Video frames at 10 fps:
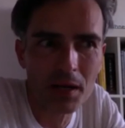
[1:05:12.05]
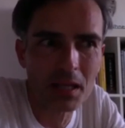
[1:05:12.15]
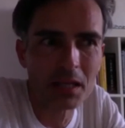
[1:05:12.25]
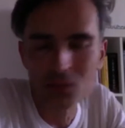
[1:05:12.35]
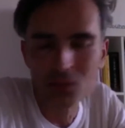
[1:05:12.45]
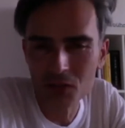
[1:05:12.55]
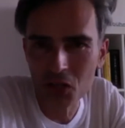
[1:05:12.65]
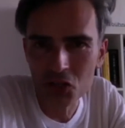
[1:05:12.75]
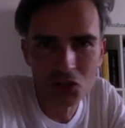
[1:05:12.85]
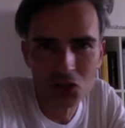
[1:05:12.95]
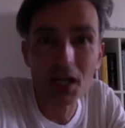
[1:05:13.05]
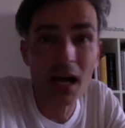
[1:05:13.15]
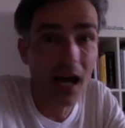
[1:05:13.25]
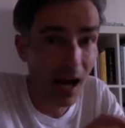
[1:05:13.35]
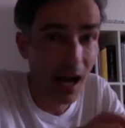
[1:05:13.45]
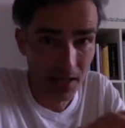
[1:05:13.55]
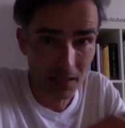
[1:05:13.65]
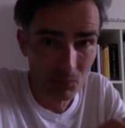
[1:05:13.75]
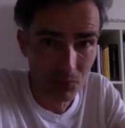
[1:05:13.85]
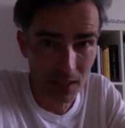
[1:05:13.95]
international
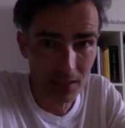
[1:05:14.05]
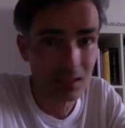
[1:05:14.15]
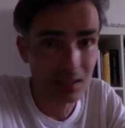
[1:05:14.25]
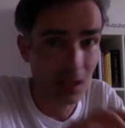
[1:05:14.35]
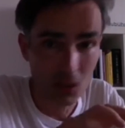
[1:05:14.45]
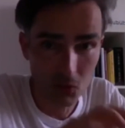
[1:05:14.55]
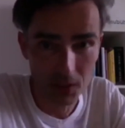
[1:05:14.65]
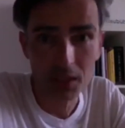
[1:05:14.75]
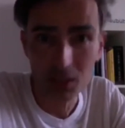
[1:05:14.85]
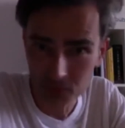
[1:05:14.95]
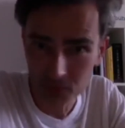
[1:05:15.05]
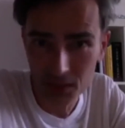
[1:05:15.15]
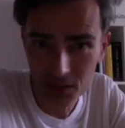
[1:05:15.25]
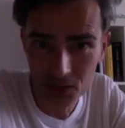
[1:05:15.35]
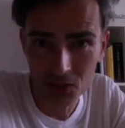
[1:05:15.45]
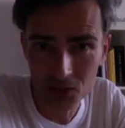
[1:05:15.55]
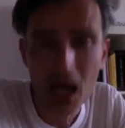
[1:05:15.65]
high-end brands, including Comme des Garçons,